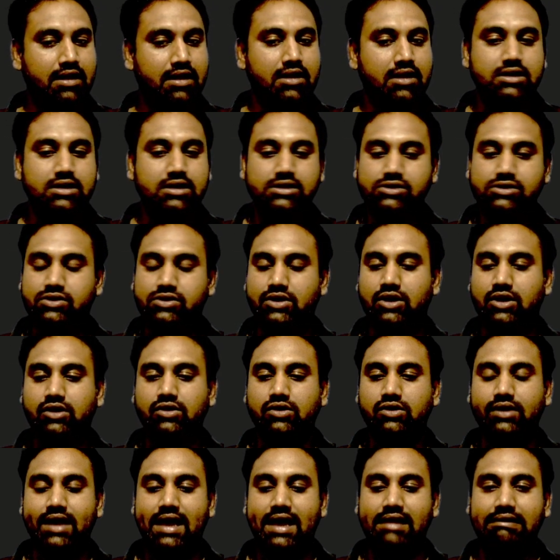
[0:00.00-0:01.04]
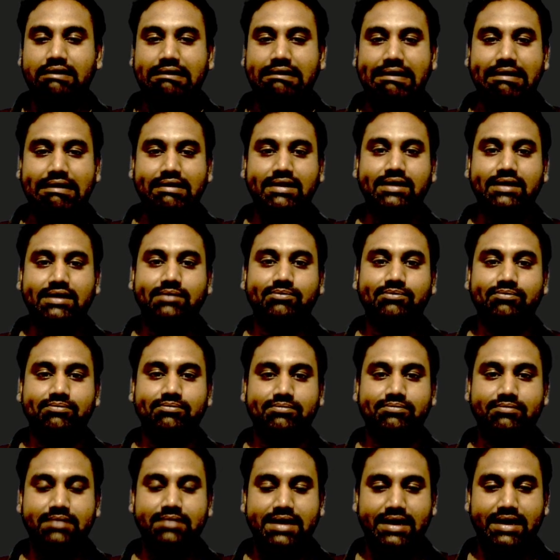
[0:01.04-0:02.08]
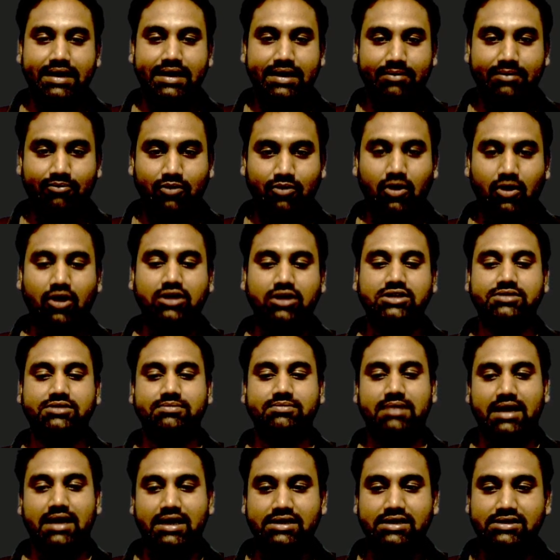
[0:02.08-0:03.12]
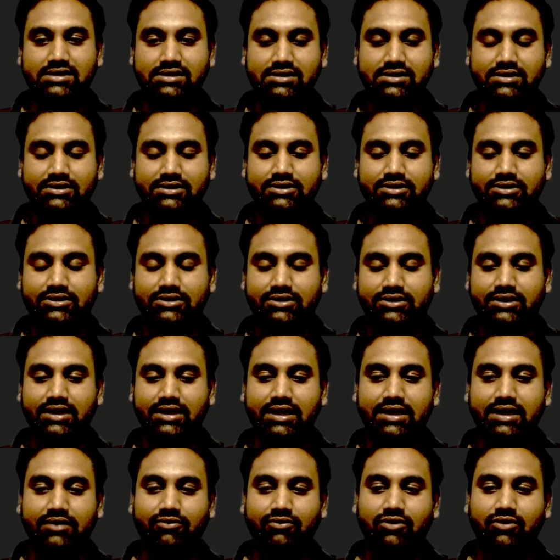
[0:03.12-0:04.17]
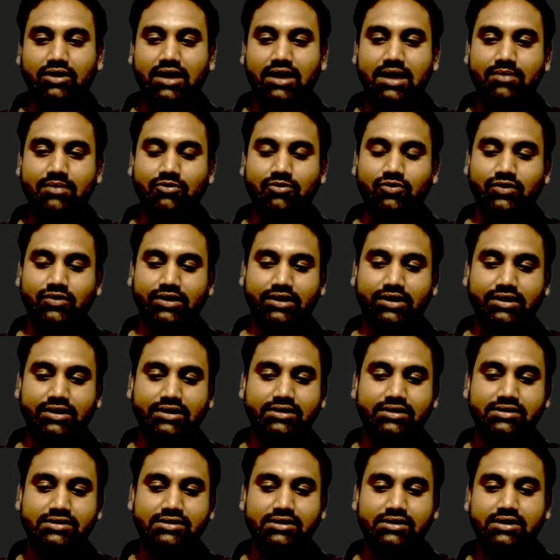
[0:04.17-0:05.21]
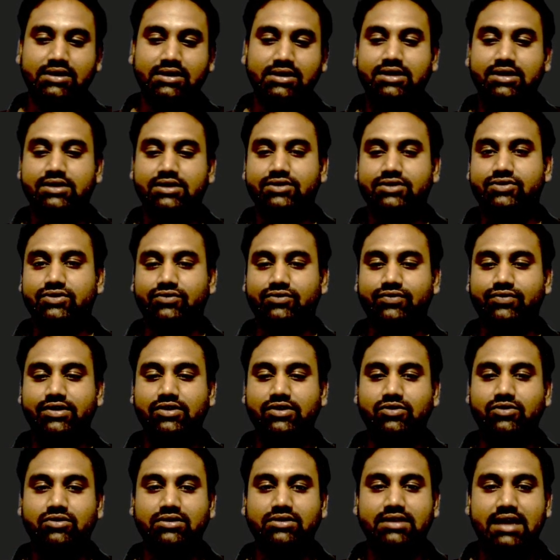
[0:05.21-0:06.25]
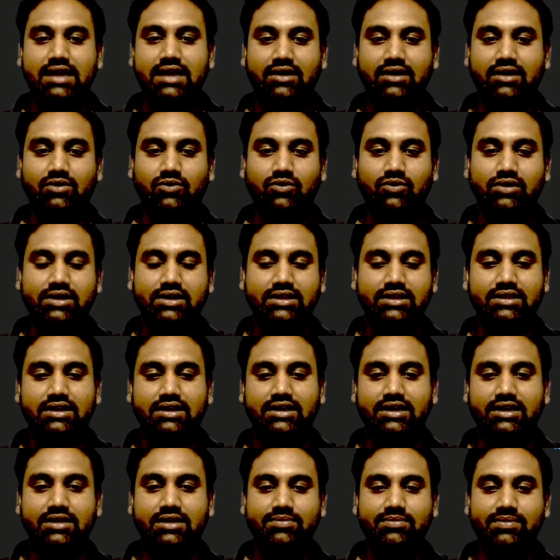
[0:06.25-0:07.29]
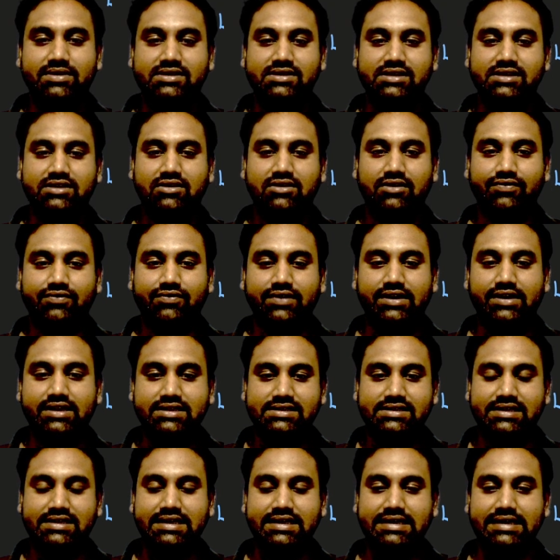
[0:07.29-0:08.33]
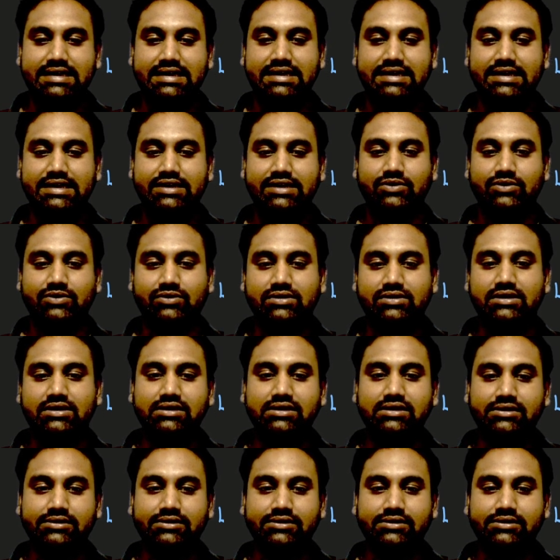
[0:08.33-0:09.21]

So in order to calculate the block's mass, okay, what I am doing is, so we know that only 30% of it is sinking into the